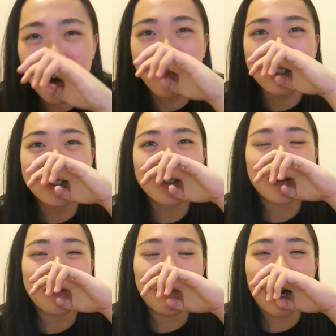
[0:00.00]
I went to
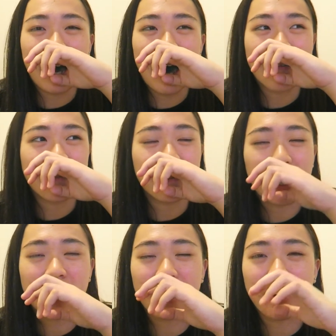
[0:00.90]
go have
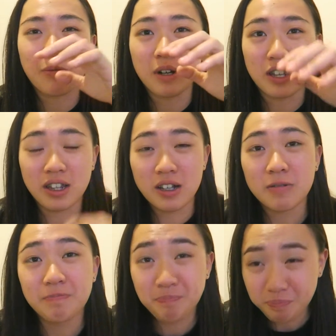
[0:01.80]
picnic with
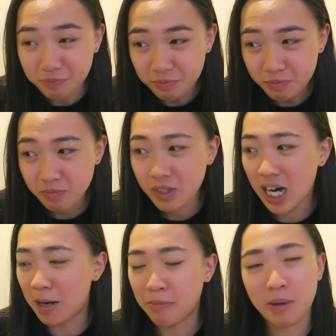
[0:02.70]

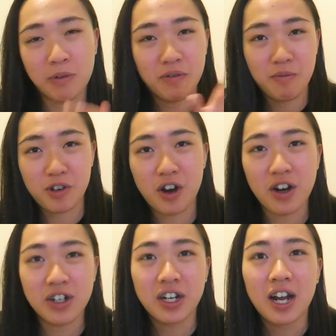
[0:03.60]
uh, people from
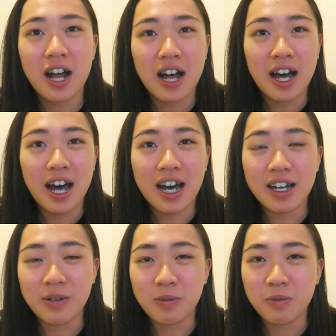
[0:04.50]
church,
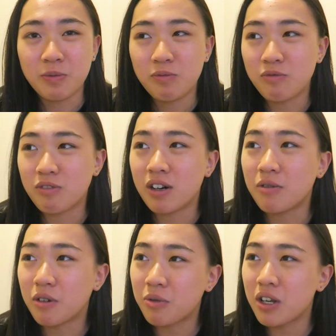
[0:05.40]
and uh,
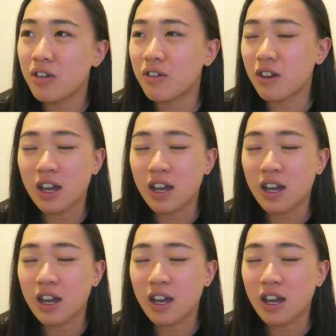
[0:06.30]
what we did